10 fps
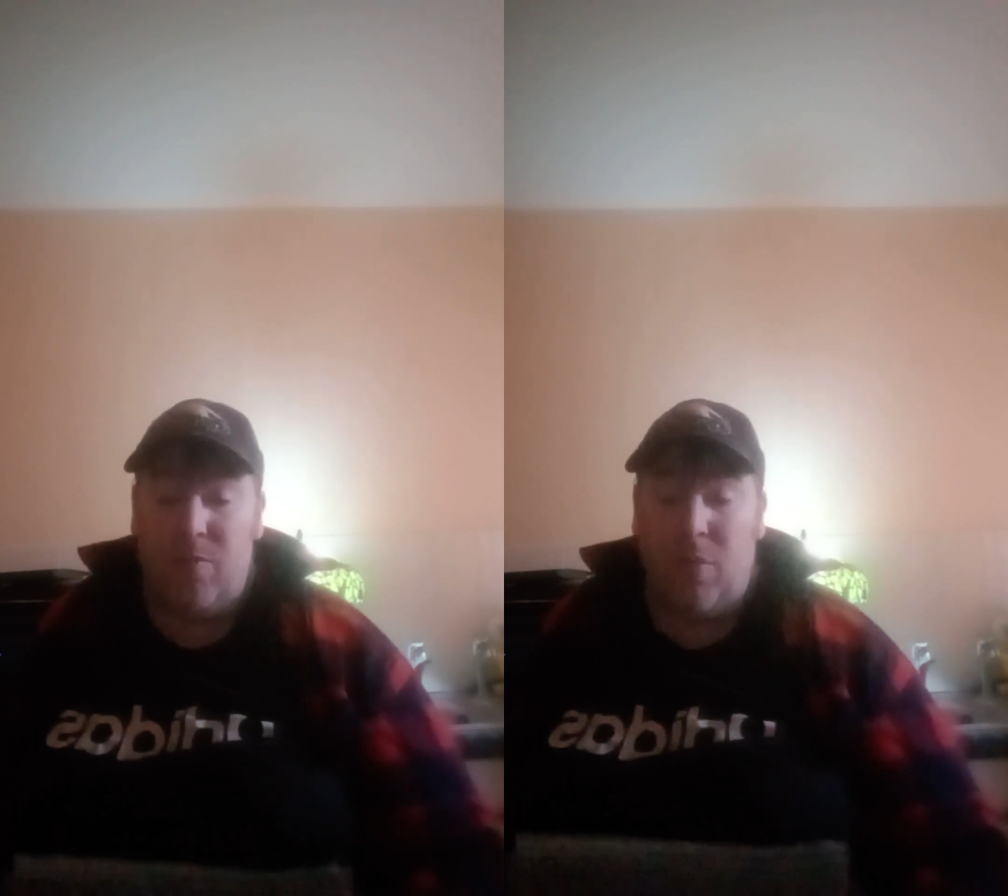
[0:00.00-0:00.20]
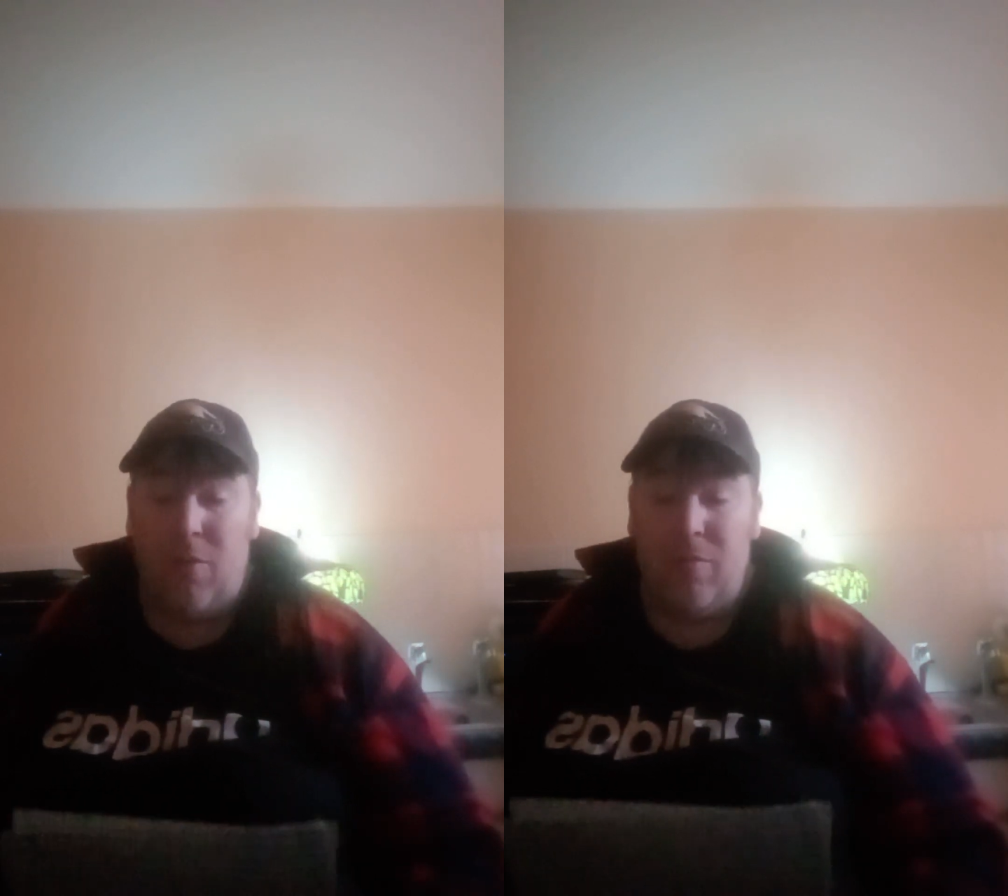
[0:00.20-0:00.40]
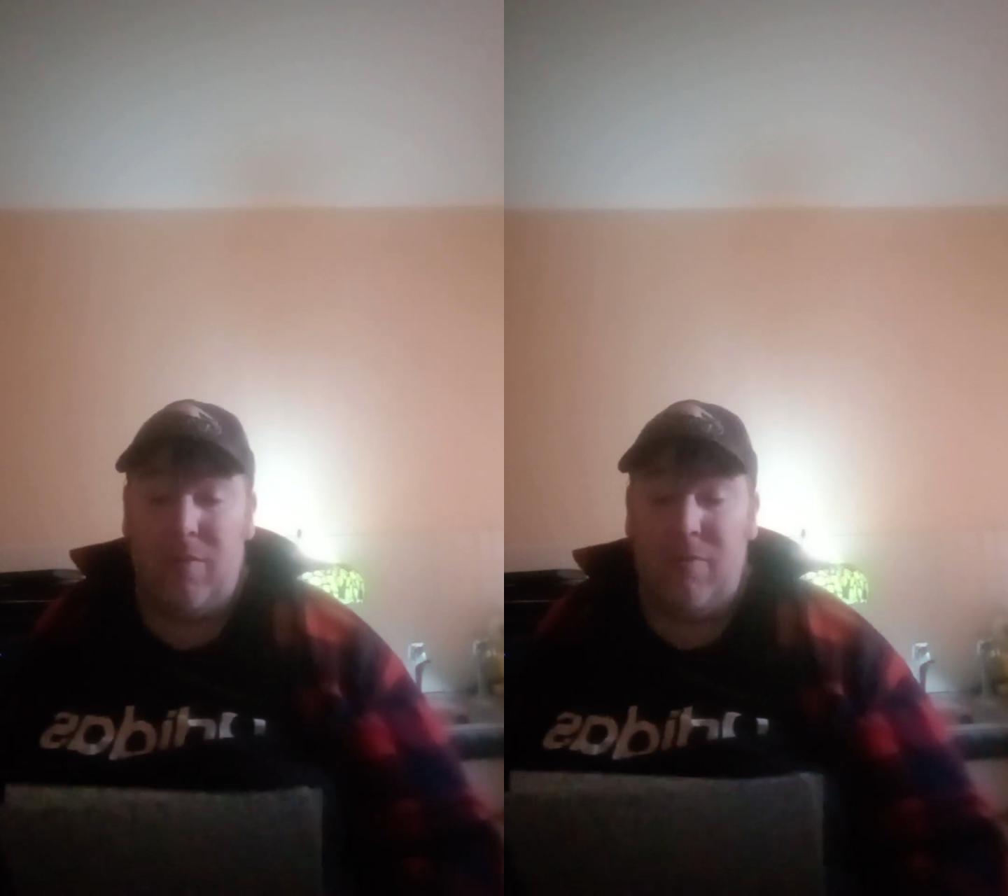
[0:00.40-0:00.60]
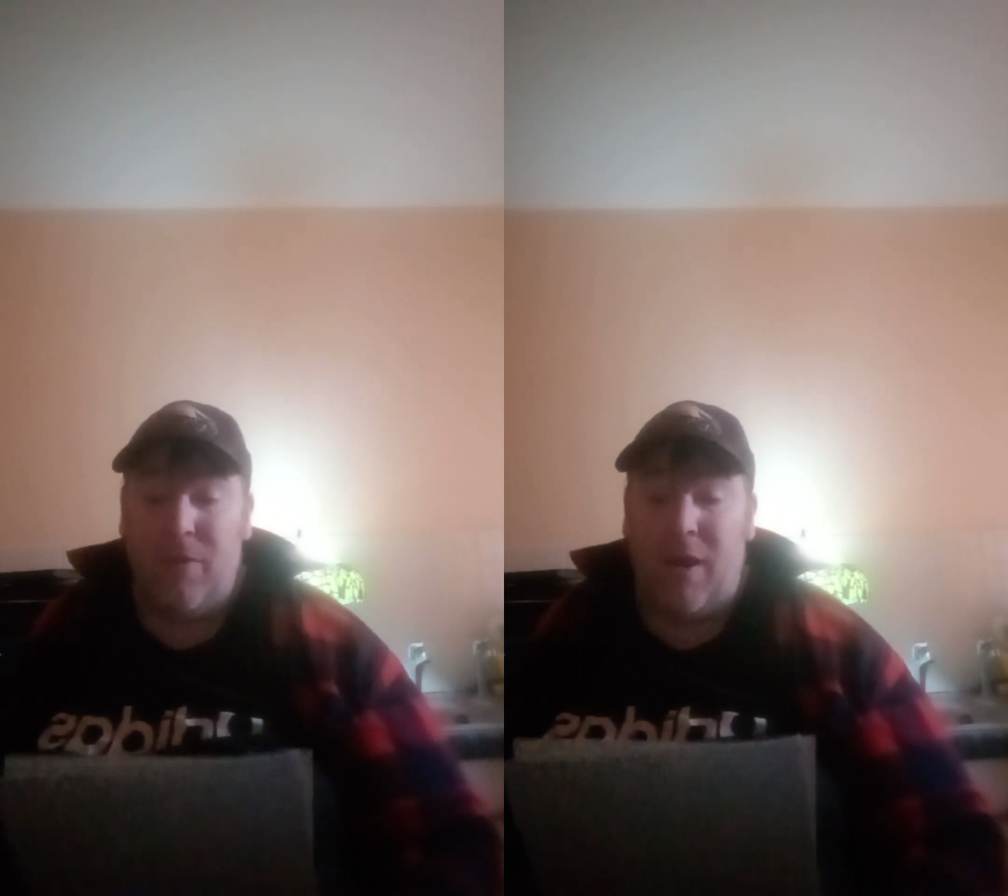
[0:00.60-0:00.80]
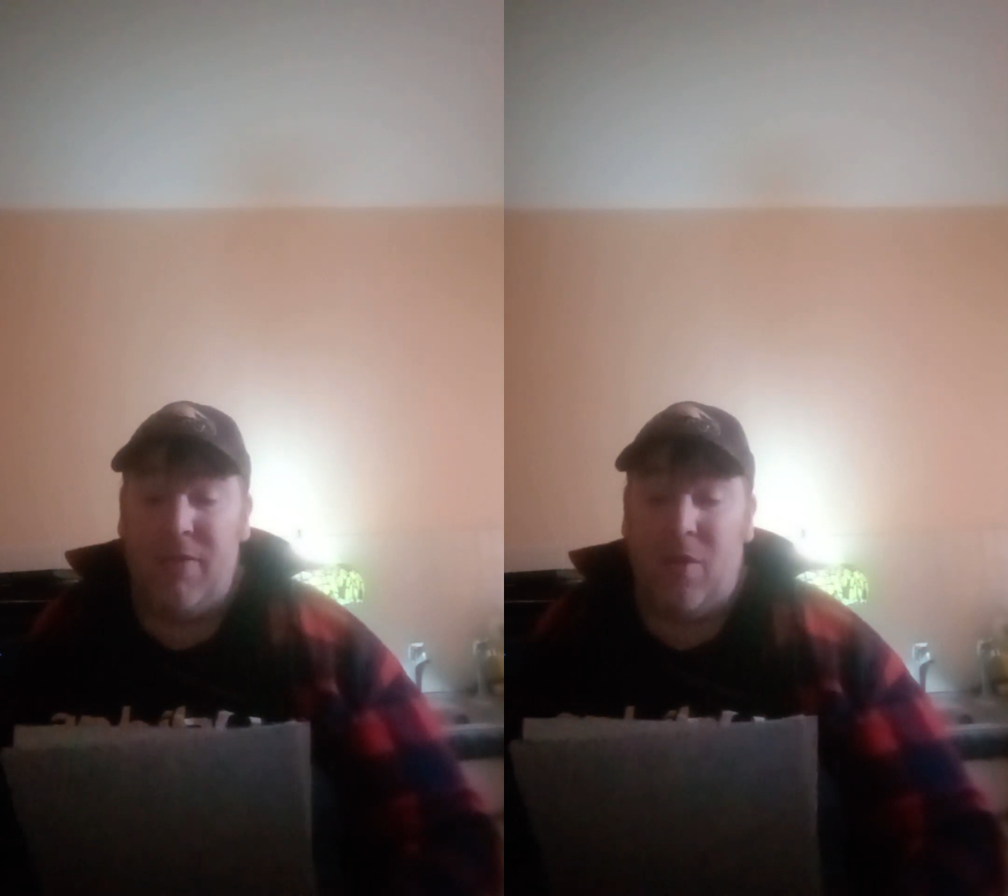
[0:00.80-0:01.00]
Well,
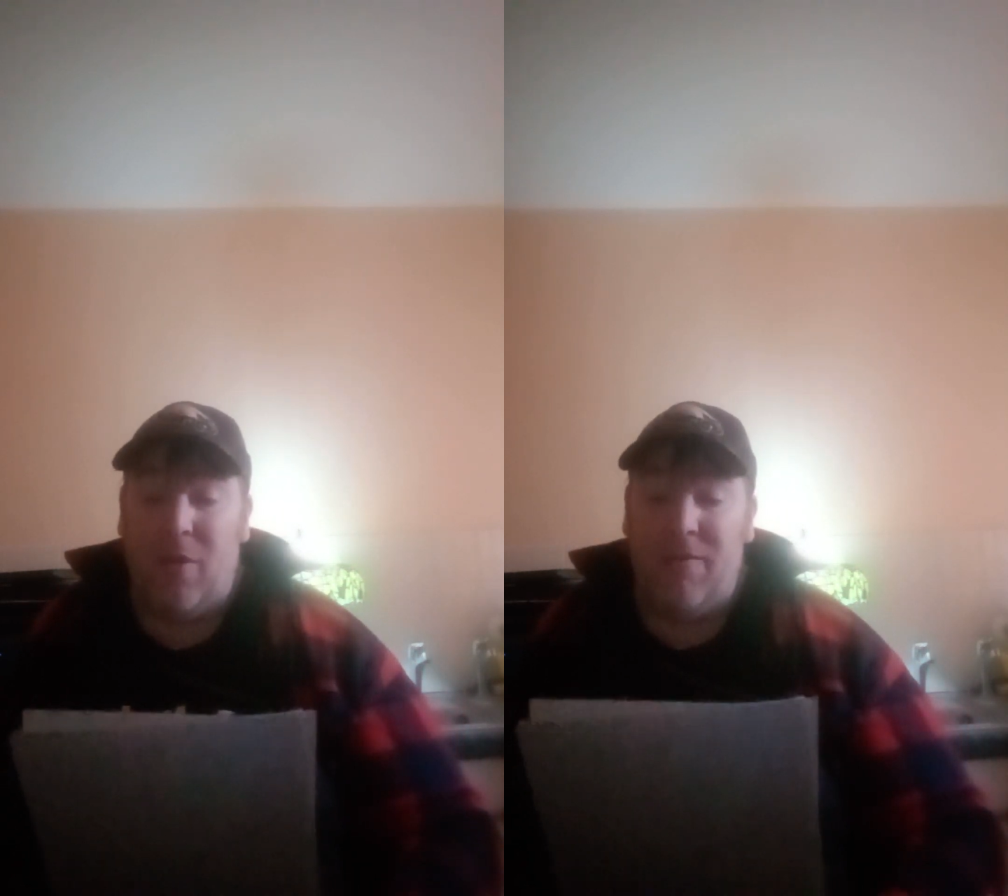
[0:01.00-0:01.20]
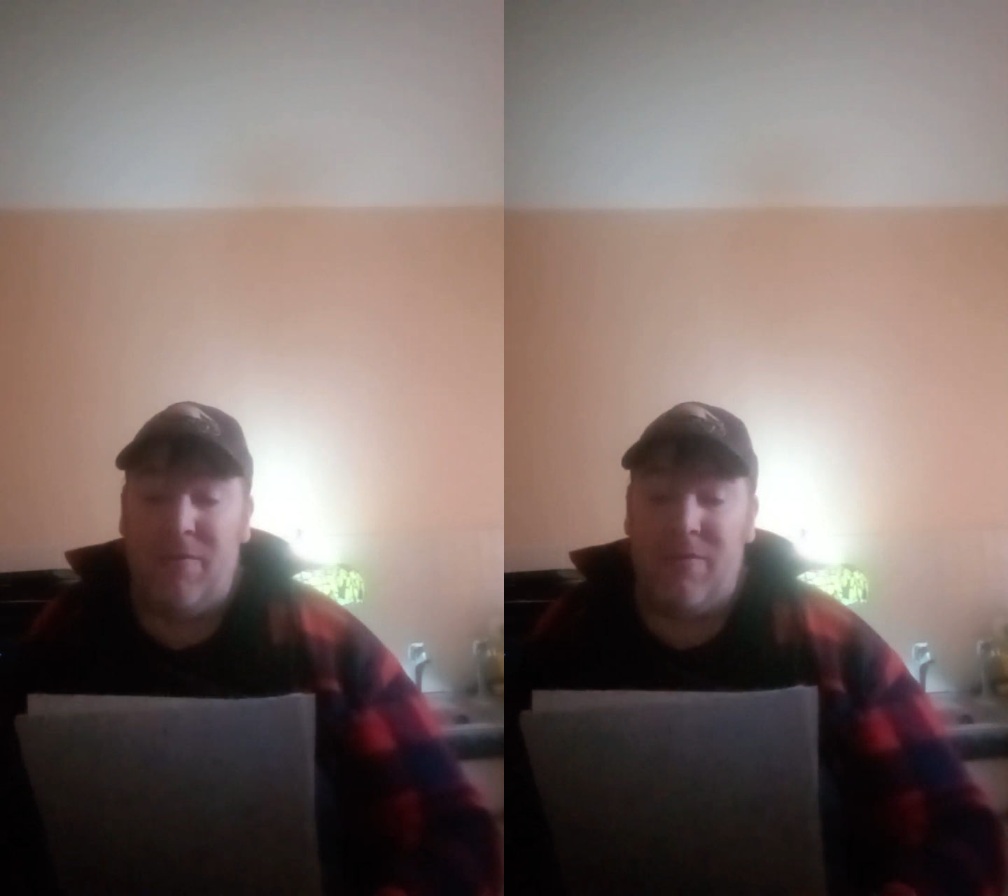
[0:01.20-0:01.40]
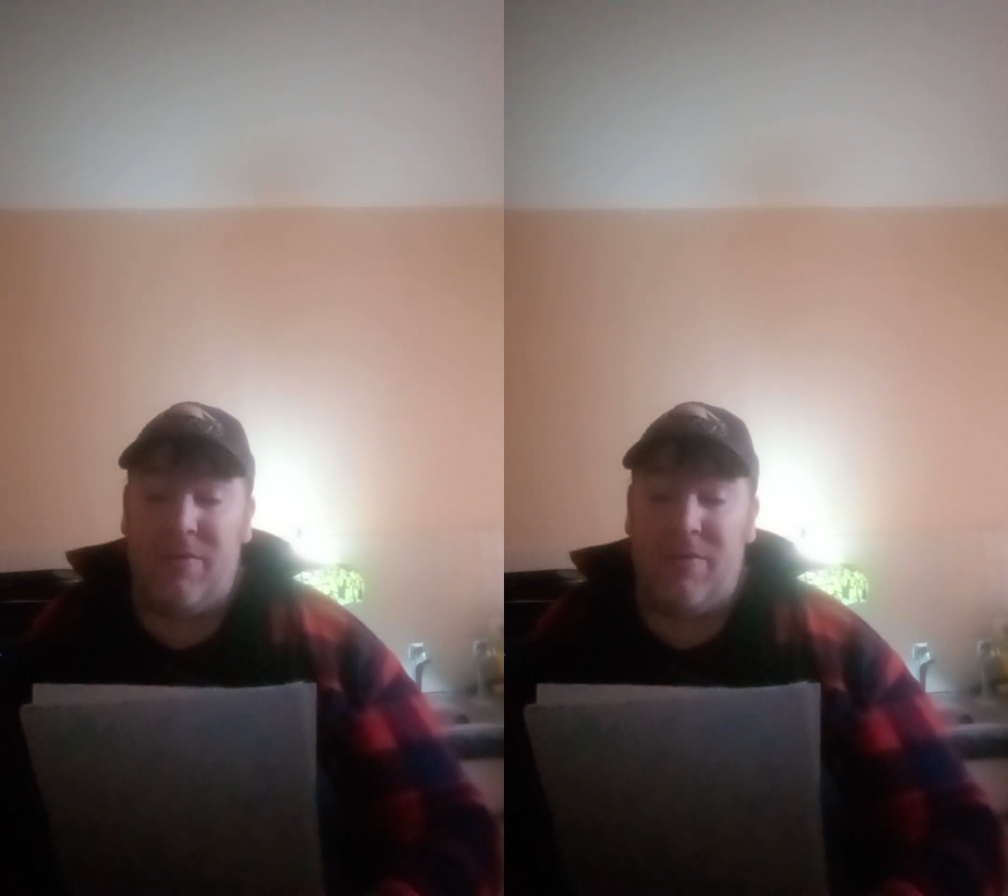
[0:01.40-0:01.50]
I thought